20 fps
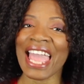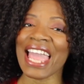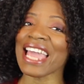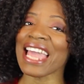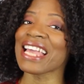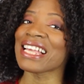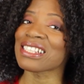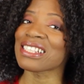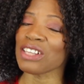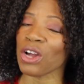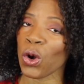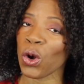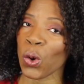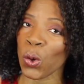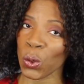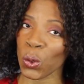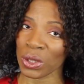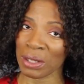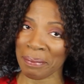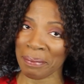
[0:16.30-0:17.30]
is
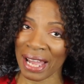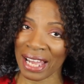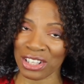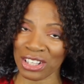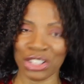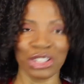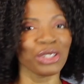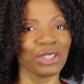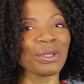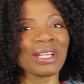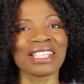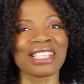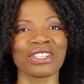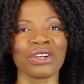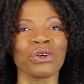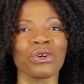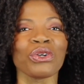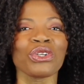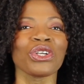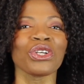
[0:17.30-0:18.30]
all about you. It's
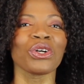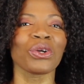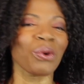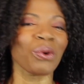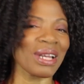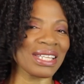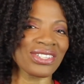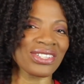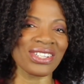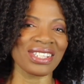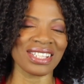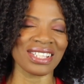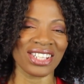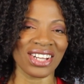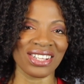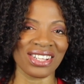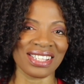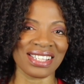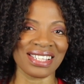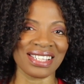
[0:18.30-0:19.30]
all your questions and
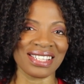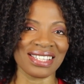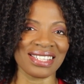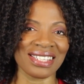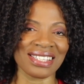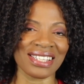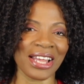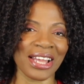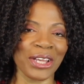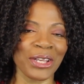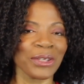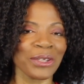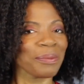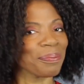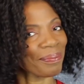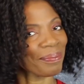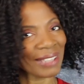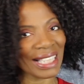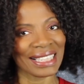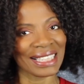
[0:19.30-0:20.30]
answers. So
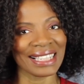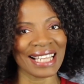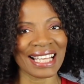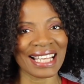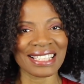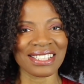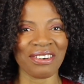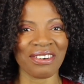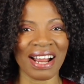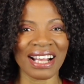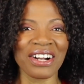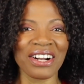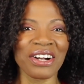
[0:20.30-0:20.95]
let's crack